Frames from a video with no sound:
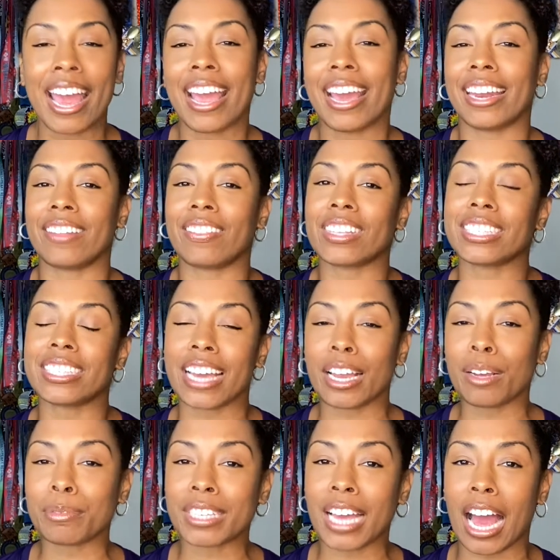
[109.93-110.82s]
and at the
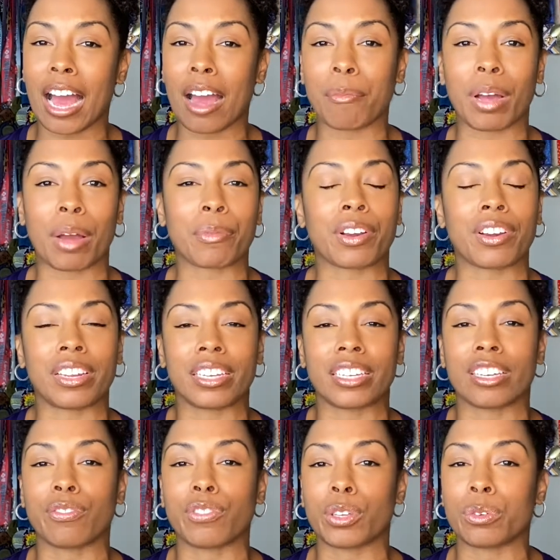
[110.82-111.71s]
same time I'm going to
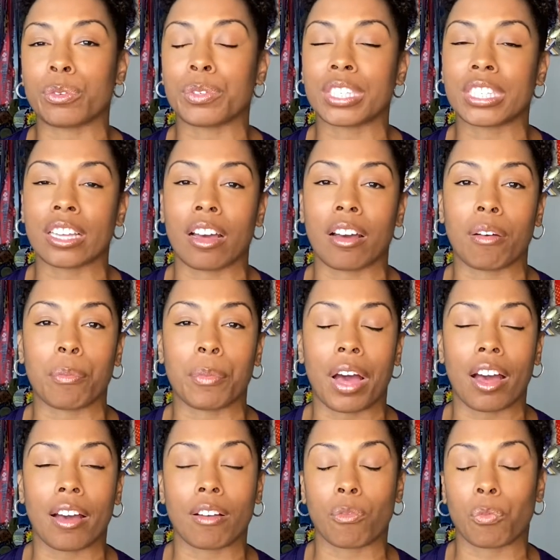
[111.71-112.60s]
give you some
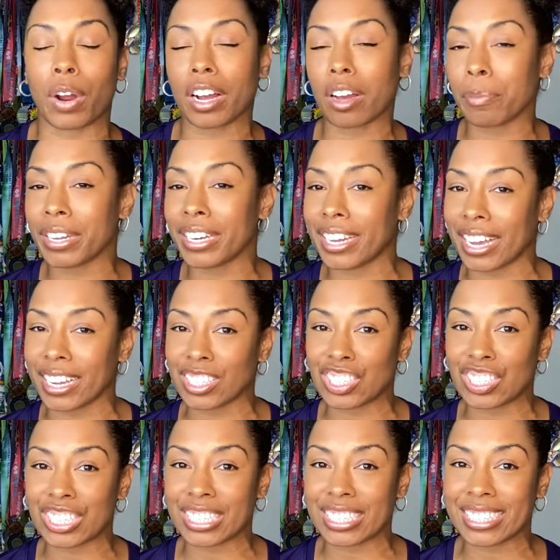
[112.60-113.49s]

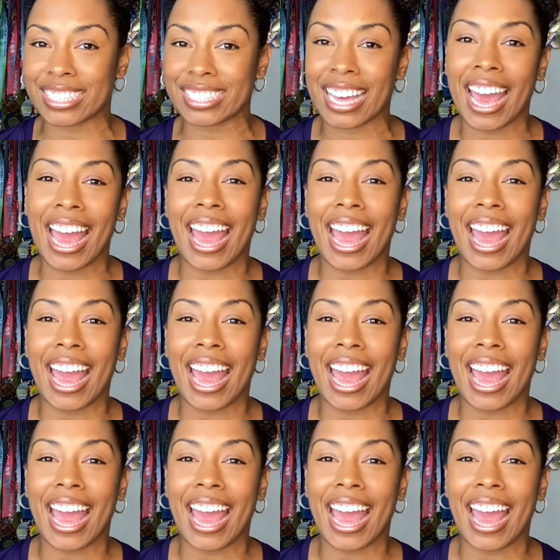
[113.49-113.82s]
recommendations